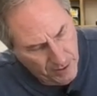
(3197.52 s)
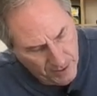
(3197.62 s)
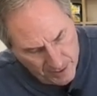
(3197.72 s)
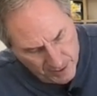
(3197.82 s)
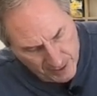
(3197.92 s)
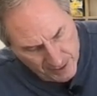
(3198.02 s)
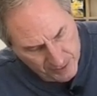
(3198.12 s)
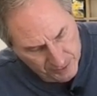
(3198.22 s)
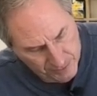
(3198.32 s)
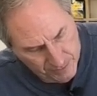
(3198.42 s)
I, I
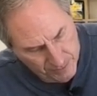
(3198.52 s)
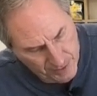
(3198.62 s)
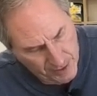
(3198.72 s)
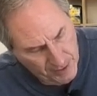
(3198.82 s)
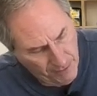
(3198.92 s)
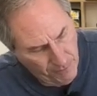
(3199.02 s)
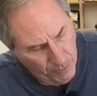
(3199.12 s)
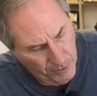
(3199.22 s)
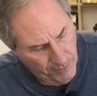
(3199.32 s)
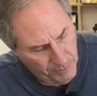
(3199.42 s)
guess take that for
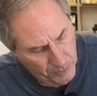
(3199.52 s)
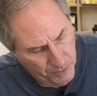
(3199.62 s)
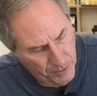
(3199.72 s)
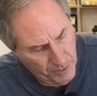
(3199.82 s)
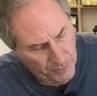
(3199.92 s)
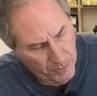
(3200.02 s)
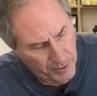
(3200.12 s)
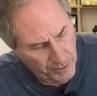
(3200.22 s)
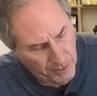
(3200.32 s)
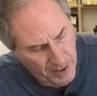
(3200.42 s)
whatever it's worth. If you
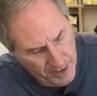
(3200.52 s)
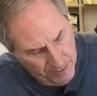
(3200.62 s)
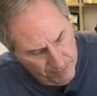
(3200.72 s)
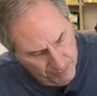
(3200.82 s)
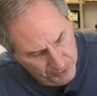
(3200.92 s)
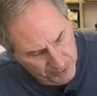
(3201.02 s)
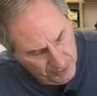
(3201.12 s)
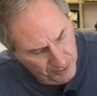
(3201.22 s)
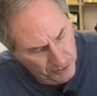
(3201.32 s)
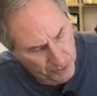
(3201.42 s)
want to try it with a
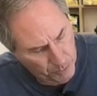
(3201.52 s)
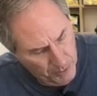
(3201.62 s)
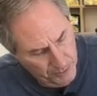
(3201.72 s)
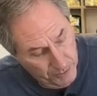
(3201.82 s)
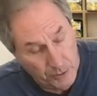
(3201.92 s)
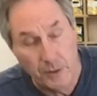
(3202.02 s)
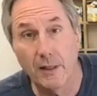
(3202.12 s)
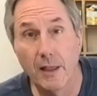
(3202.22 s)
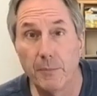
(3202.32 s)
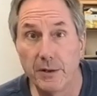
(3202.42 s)
cellulose sponge, you can
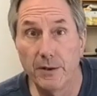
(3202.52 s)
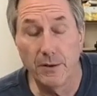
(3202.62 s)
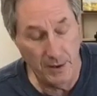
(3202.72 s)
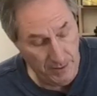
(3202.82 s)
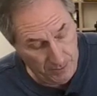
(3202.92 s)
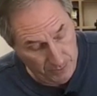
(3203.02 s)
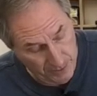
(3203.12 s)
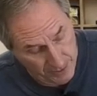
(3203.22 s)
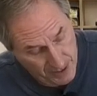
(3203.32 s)
let me know how it worked.